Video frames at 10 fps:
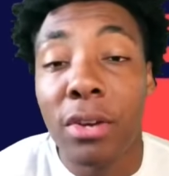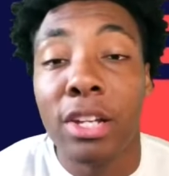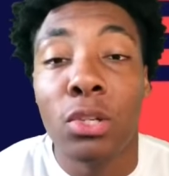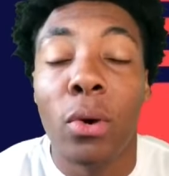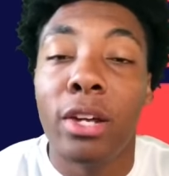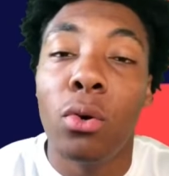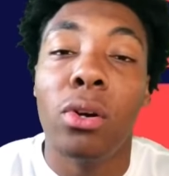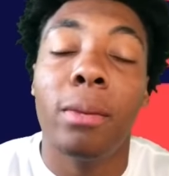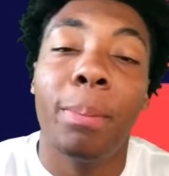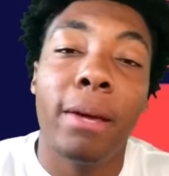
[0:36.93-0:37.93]
into it, in order
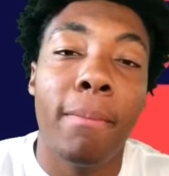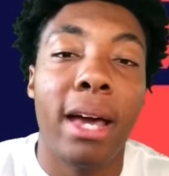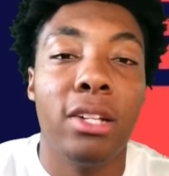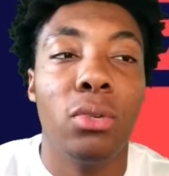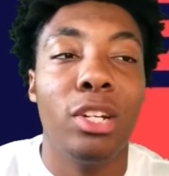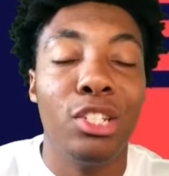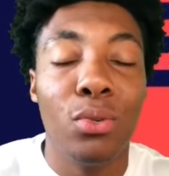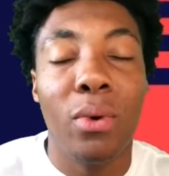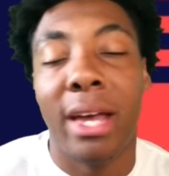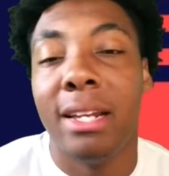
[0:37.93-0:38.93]
to play Madden
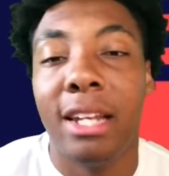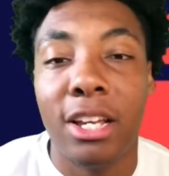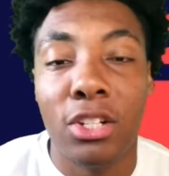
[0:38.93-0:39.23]
22 8 days